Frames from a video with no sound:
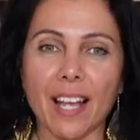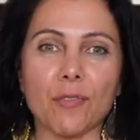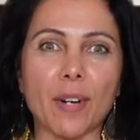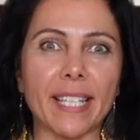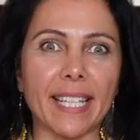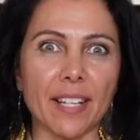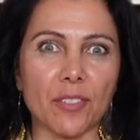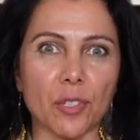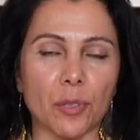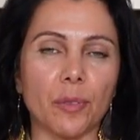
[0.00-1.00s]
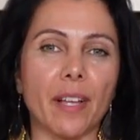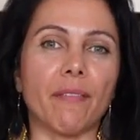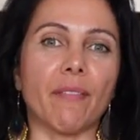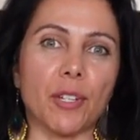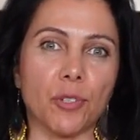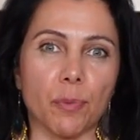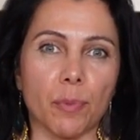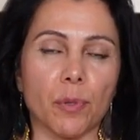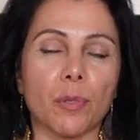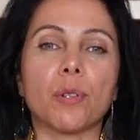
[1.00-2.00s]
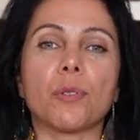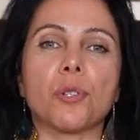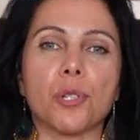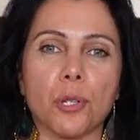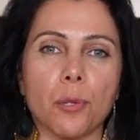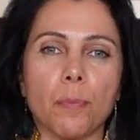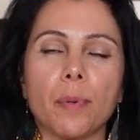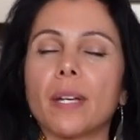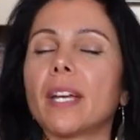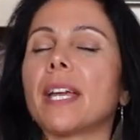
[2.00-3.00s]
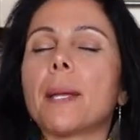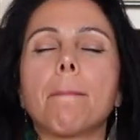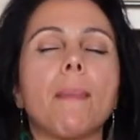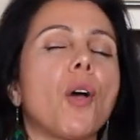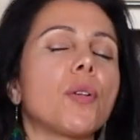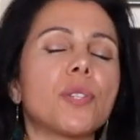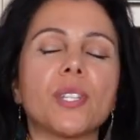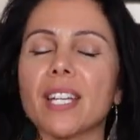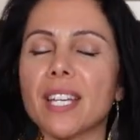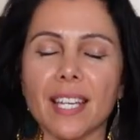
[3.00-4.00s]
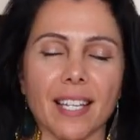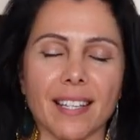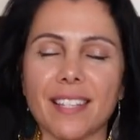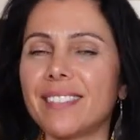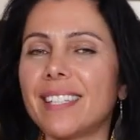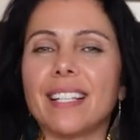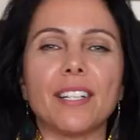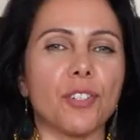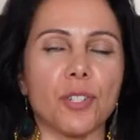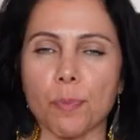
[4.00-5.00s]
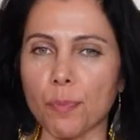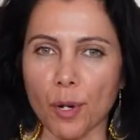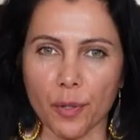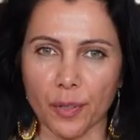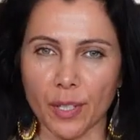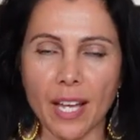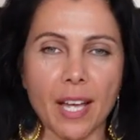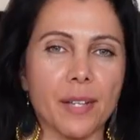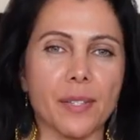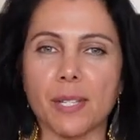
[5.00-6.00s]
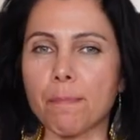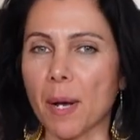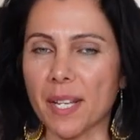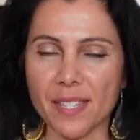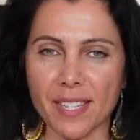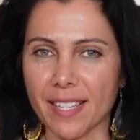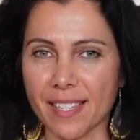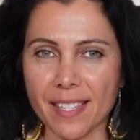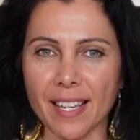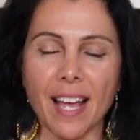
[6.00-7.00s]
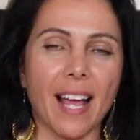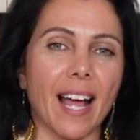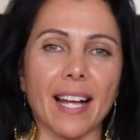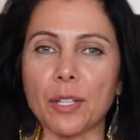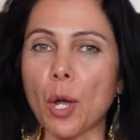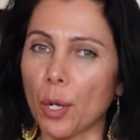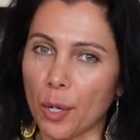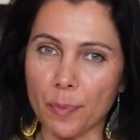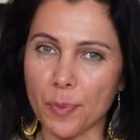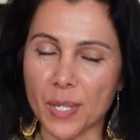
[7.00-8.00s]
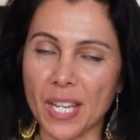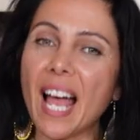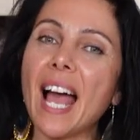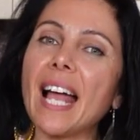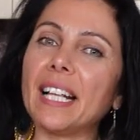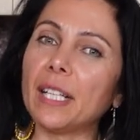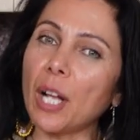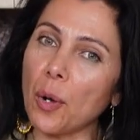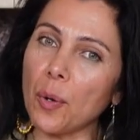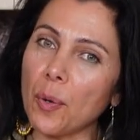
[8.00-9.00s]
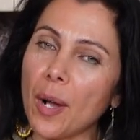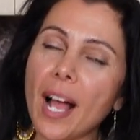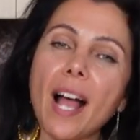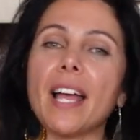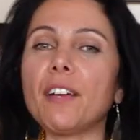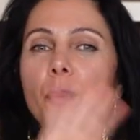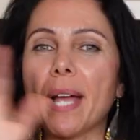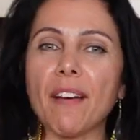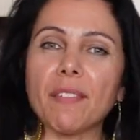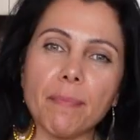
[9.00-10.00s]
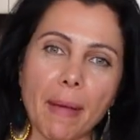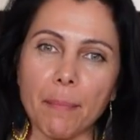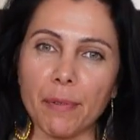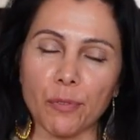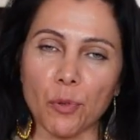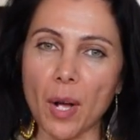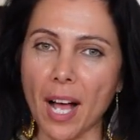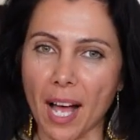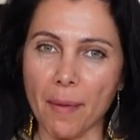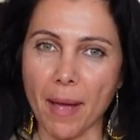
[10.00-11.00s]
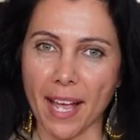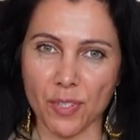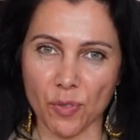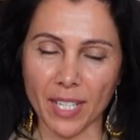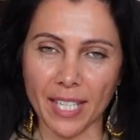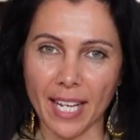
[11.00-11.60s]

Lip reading: red lentil and vegetable soup, immersed in delicious broth, spices and herbs. Hello, if we haven't met before, I'm Azra.